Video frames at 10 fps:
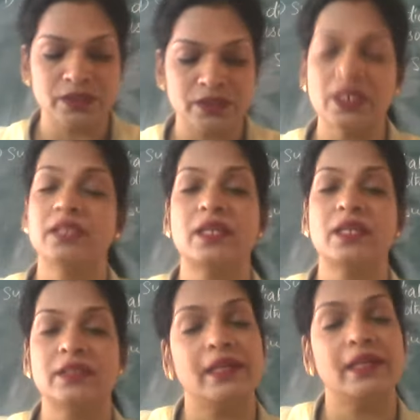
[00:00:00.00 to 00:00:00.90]
other
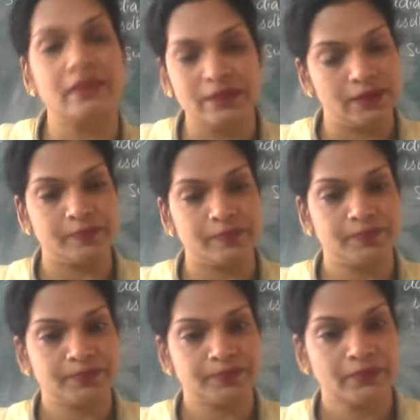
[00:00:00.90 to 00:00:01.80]
than the system.
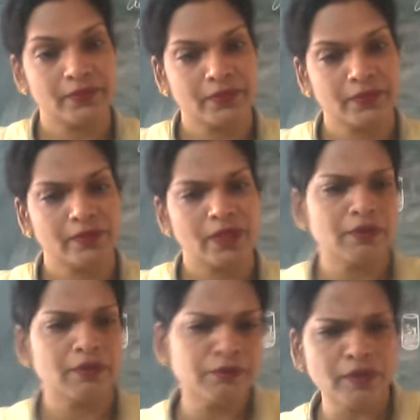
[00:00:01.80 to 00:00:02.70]

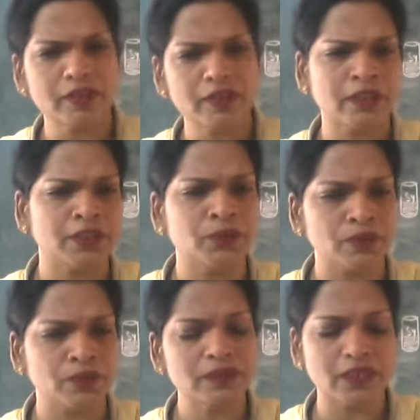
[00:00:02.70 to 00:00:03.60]
Everything in the
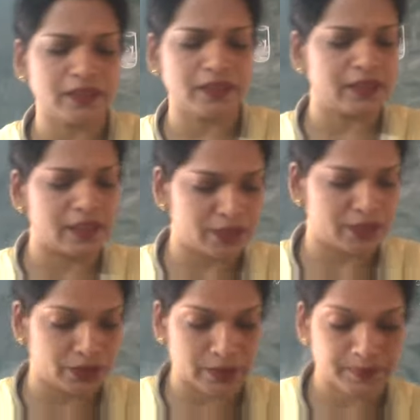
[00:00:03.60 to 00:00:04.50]
universe other than the
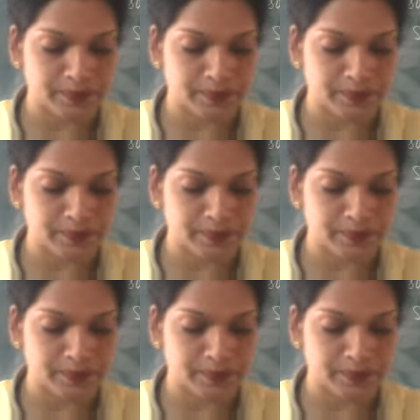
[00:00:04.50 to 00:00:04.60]
system.